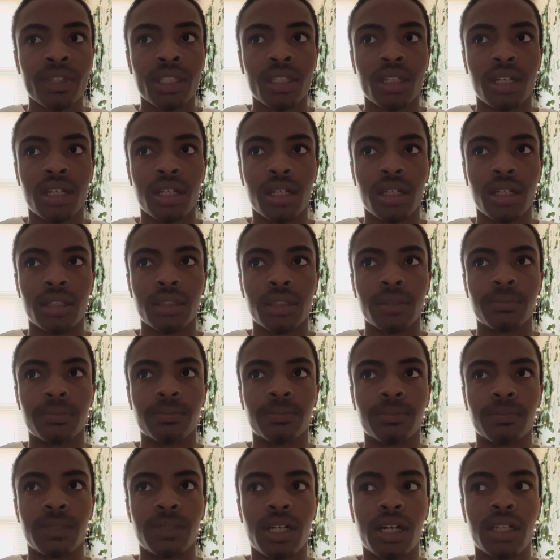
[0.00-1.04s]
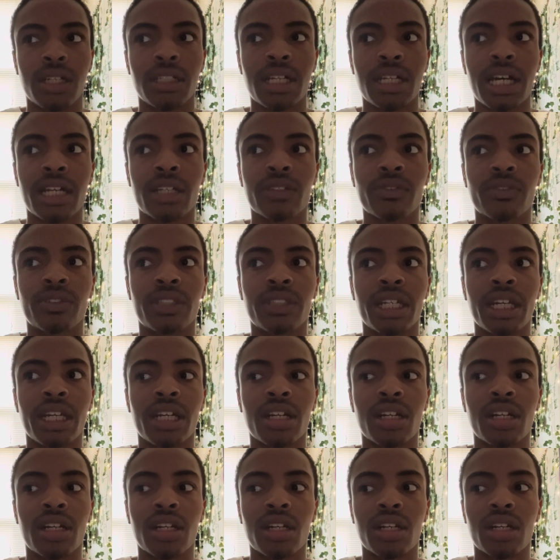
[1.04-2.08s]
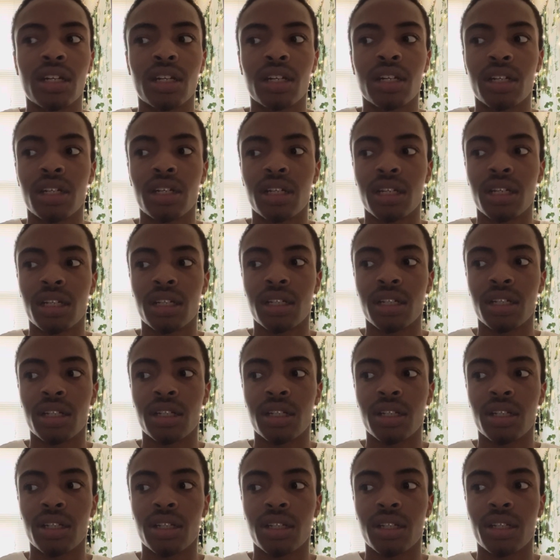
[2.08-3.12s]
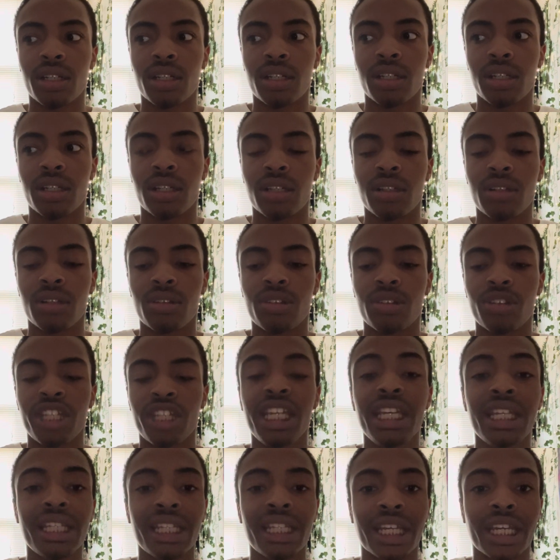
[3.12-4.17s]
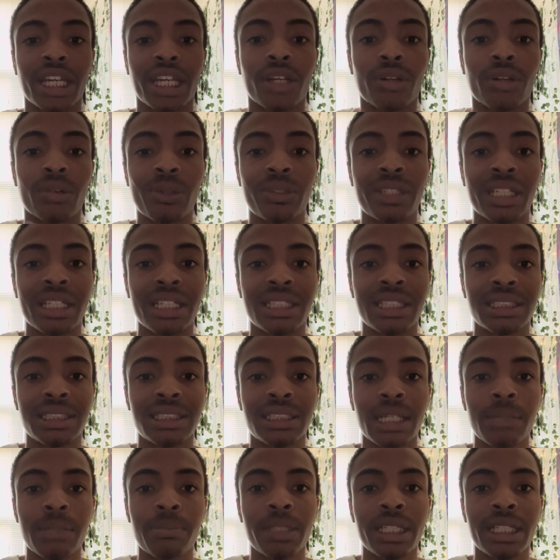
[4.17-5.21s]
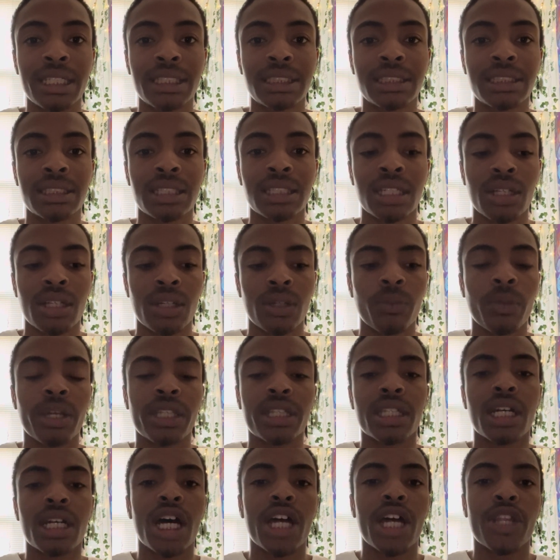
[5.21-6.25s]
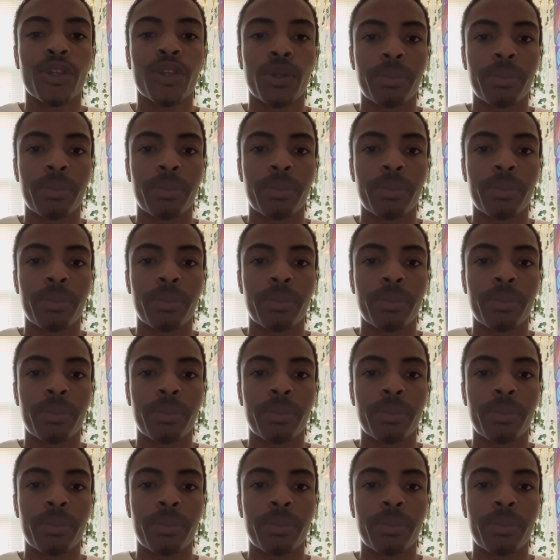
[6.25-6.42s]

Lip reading: a lot of their healing and growth that needs to take place with other